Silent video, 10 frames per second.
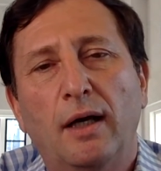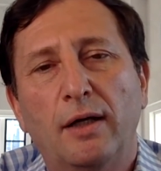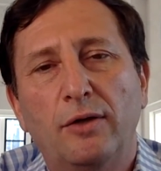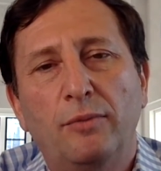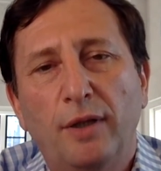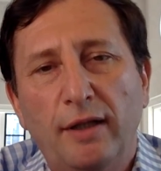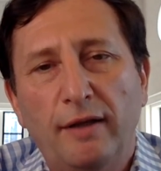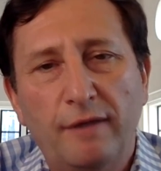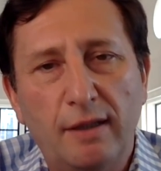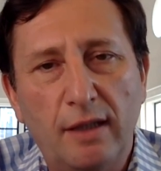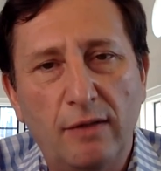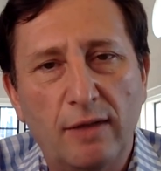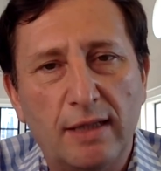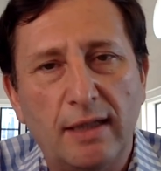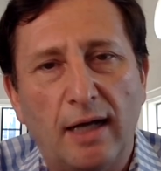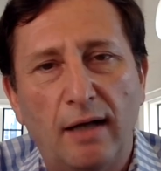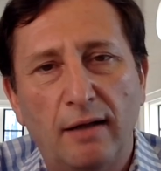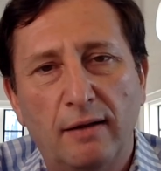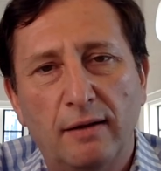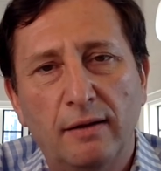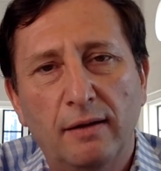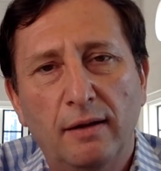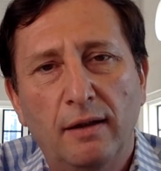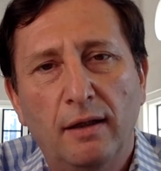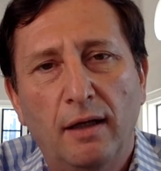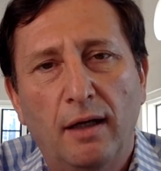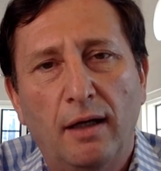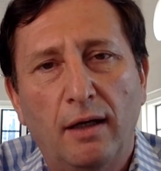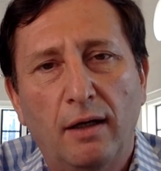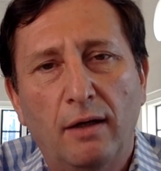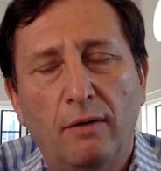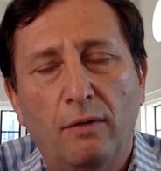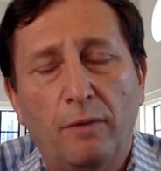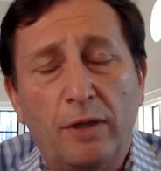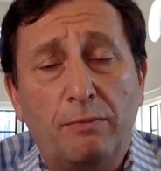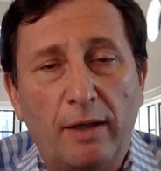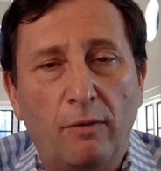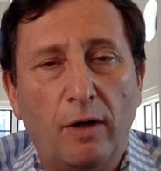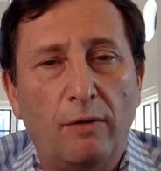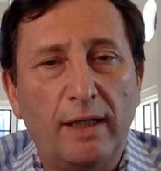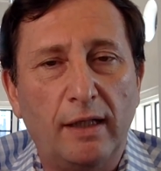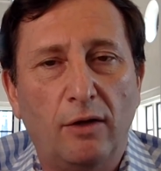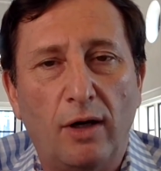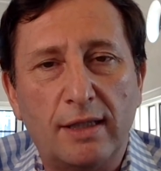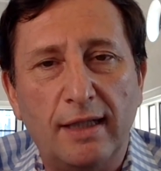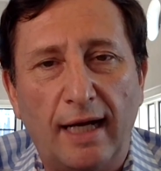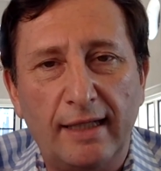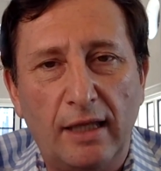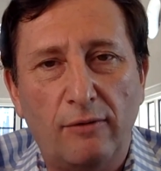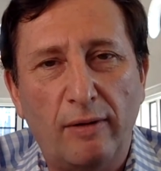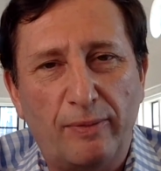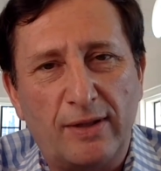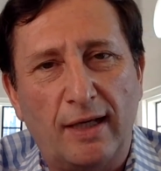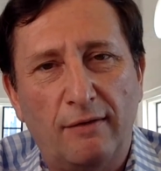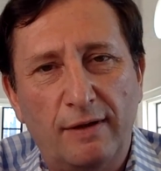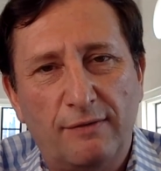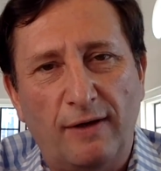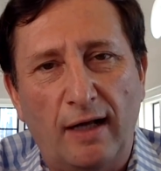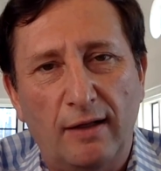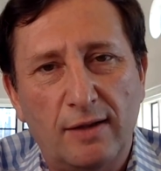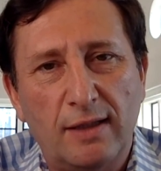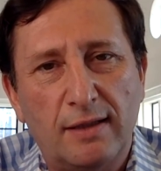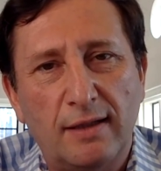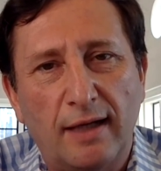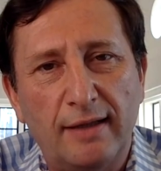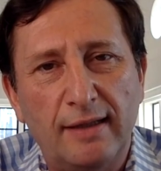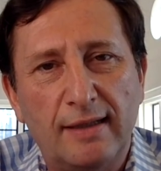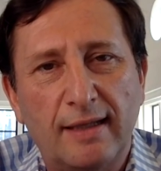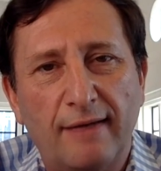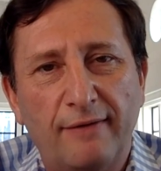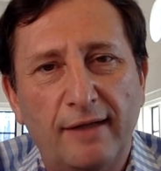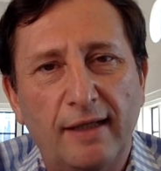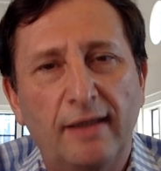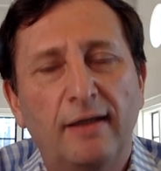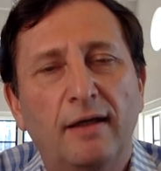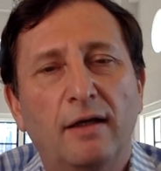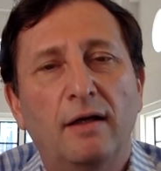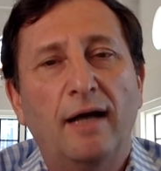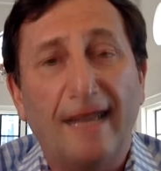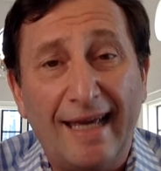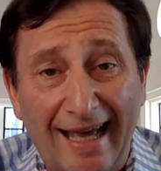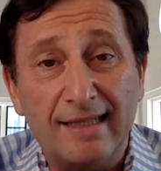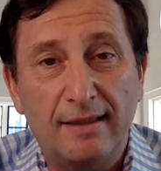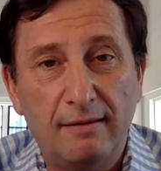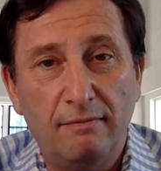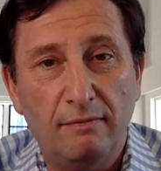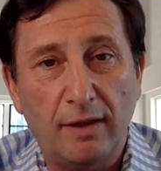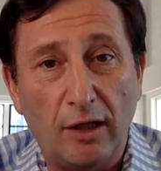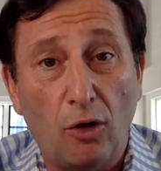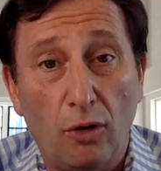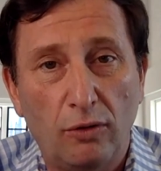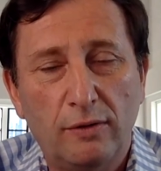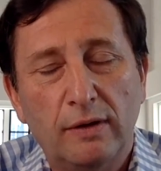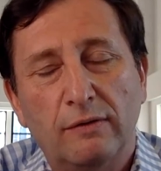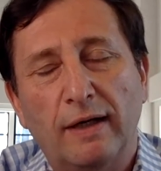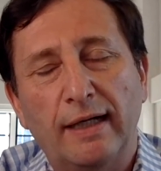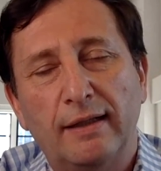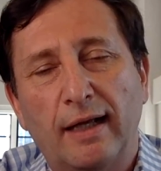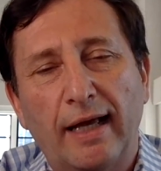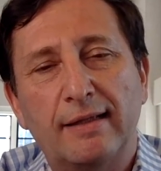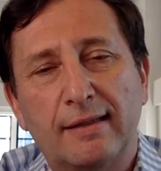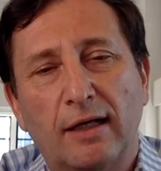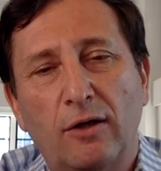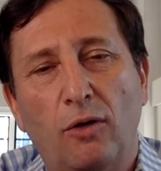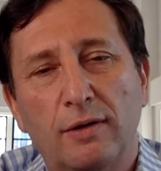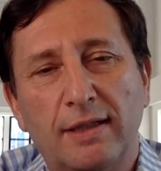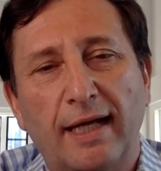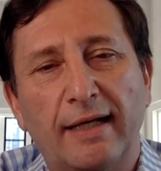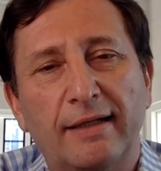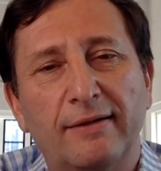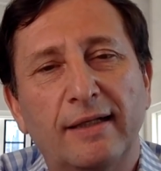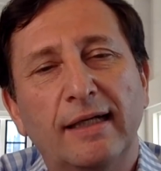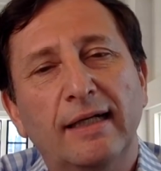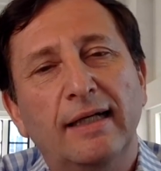uh, you believe that the U.S. dollar, uh, which by the way already lost 93% of its value since 1970, against the gold, right, against the gold standard,